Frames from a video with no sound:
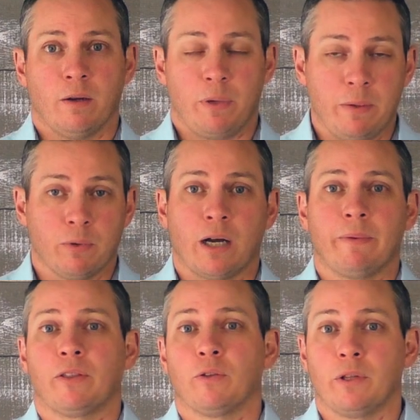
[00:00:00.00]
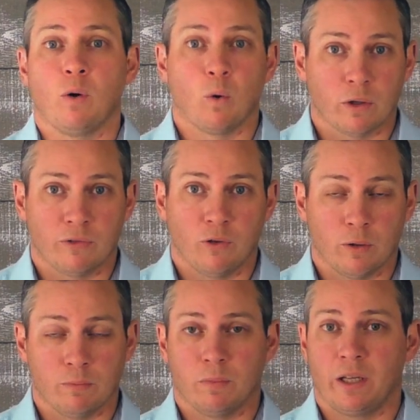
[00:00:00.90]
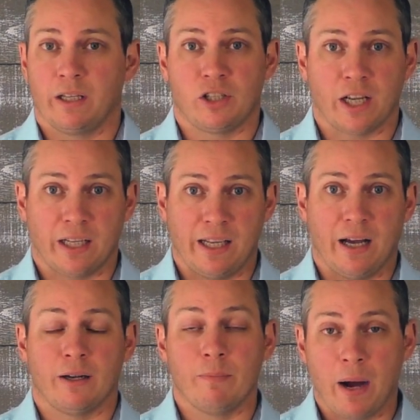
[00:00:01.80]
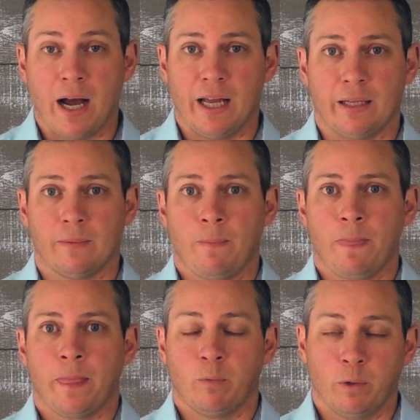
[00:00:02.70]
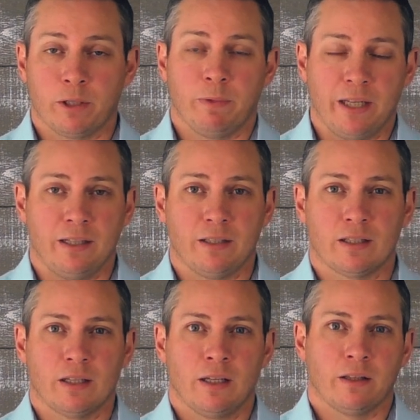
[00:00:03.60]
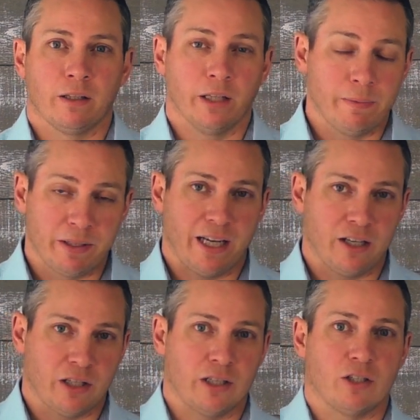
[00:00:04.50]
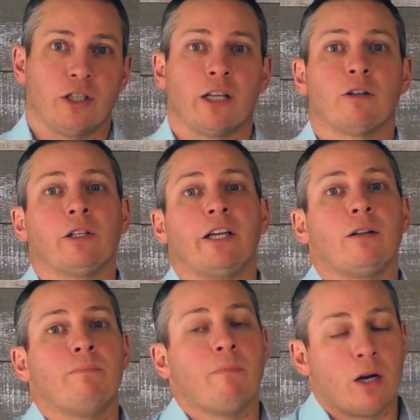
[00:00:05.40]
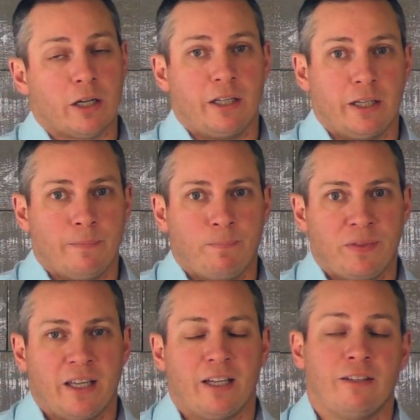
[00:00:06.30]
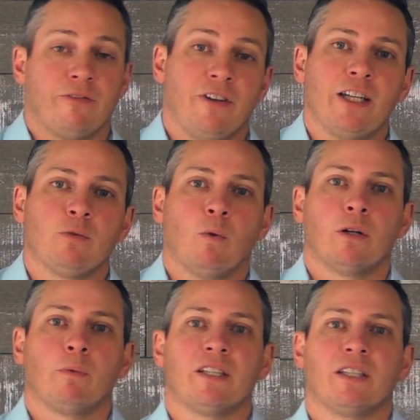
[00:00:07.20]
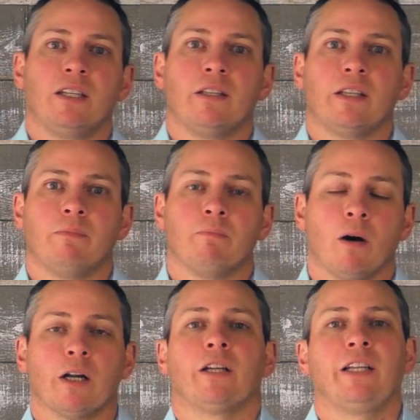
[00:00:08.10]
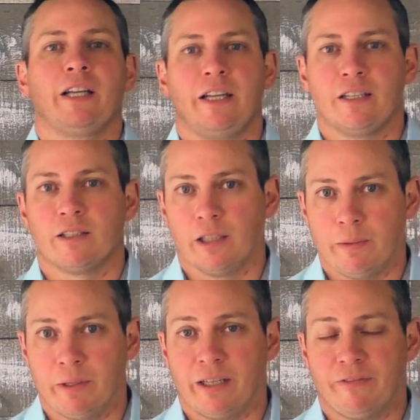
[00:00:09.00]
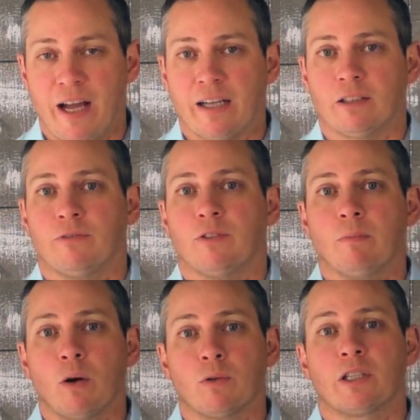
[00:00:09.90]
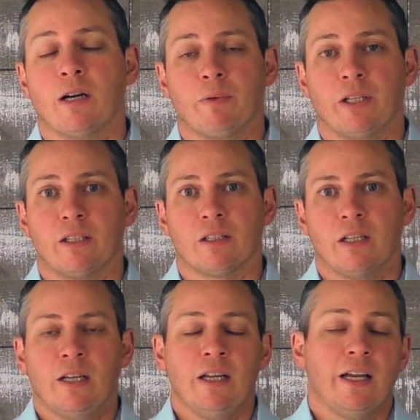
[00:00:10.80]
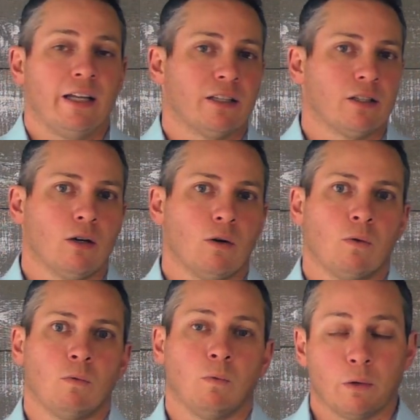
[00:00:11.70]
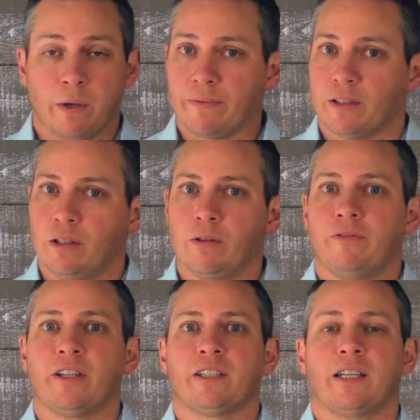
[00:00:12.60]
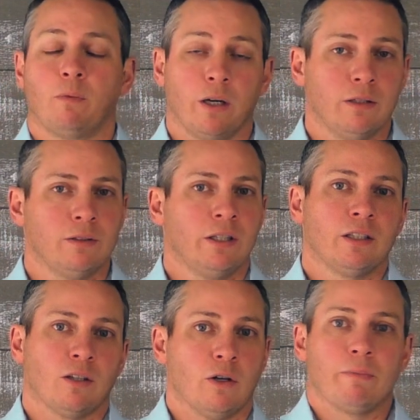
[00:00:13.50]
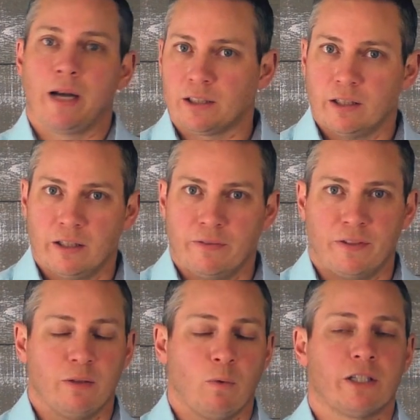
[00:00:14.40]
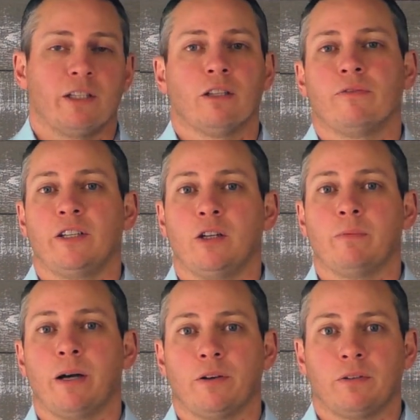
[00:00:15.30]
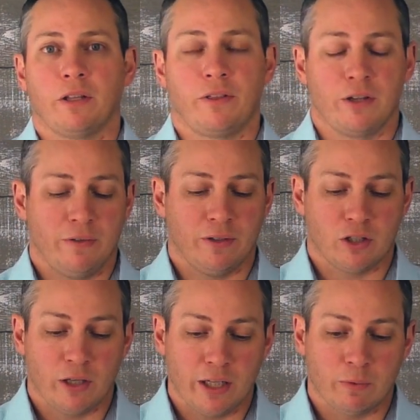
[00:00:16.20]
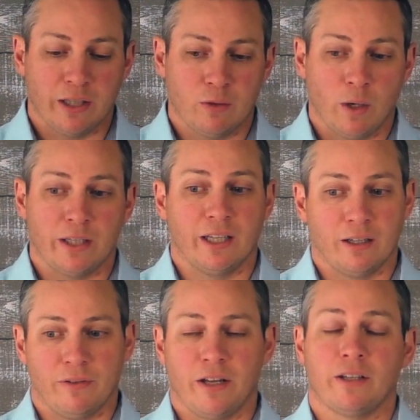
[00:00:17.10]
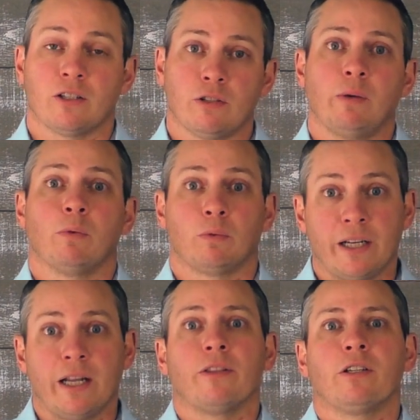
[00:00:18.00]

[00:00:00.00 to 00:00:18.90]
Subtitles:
people coming through the order form and checking out and buying, which means the limitation is generally on marketing. In phase one, we see that marketing is the limiting factor for most companies. And so what do we have to do to fix that? Well, going back to, if you didn't watch the other video about the theory of constraints, we need to identify the constraint. Well, right now the